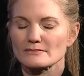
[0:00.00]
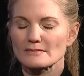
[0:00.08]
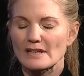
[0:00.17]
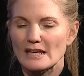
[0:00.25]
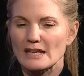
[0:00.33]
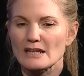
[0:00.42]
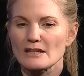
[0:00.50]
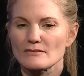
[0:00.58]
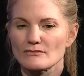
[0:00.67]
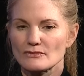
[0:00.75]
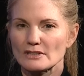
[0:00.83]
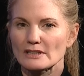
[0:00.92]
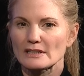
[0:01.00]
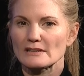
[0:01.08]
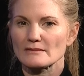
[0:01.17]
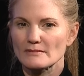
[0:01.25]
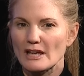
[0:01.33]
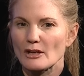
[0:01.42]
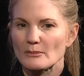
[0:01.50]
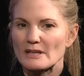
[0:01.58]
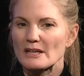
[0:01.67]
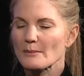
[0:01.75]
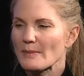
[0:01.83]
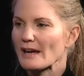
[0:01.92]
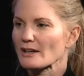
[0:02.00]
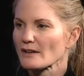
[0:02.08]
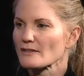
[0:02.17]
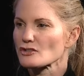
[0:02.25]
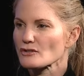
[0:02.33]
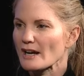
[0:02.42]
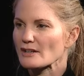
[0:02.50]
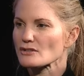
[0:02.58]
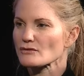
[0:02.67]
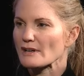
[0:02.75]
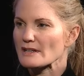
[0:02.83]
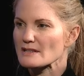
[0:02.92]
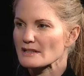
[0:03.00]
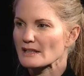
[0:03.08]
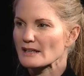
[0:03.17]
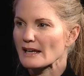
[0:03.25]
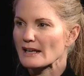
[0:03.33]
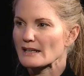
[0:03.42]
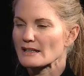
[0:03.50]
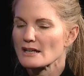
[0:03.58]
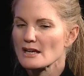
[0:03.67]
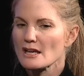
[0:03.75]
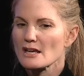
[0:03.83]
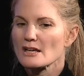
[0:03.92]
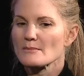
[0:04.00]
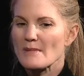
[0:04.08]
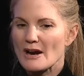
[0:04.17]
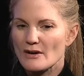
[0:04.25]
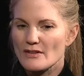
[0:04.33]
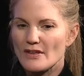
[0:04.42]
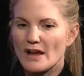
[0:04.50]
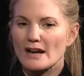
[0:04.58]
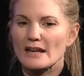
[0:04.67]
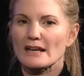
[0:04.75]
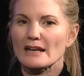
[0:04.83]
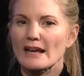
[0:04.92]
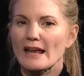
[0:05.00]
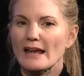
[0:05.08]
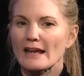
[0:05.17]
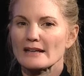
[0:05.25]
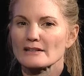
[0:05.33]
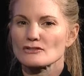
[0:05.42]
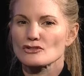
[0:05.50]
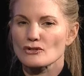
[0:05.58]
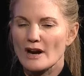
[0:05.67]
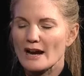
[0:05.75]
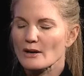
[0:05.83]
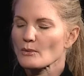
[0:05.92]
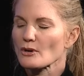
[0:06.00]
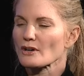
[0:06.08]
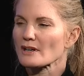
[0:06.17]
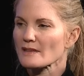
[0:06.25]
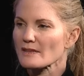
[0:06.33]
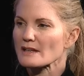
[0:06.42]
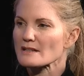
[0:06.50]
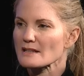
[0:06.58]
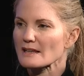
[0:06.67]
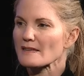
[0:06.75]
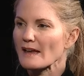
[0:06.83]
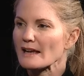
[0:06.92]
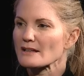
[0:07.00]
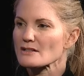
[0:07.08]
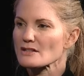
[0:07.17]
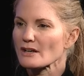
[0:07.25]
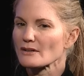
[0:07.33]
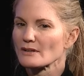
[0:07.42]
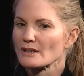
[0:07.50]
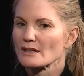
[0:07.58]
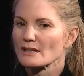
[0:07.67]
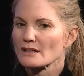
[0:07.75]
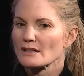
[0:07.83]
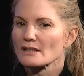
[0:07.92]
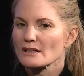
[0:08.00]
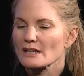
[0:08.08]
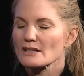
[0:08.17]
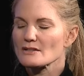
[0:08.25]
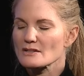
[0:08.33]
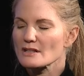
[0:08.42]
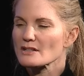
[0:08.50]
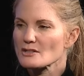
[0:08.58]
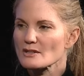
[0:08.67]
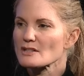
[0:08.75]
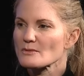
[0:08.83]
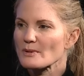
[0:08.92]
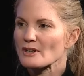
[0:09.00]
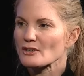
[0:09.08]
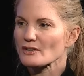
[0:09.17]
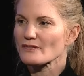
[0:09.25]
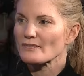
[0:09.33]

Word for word: he really helped me get back on the track to racing again and marathoning and track work and things like that. So he's it's it's been a good